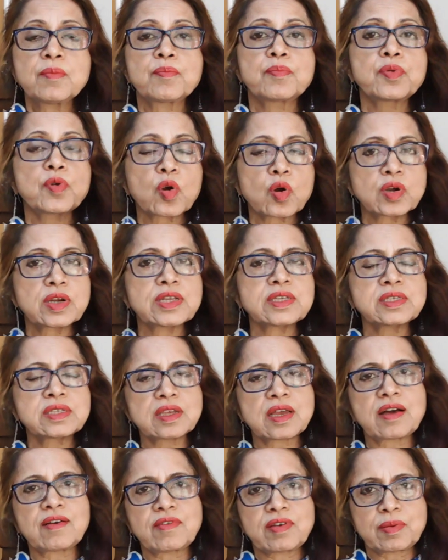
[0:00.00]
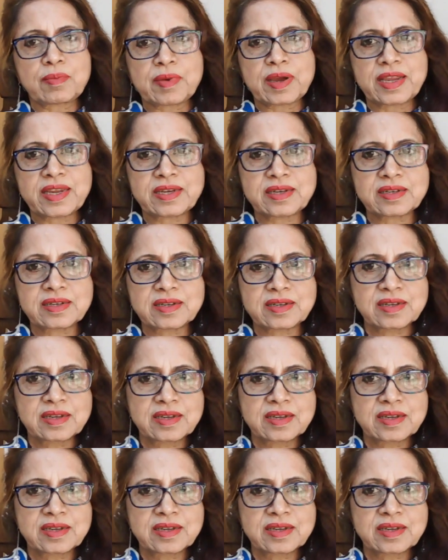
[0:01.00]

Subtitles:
broadens our mind,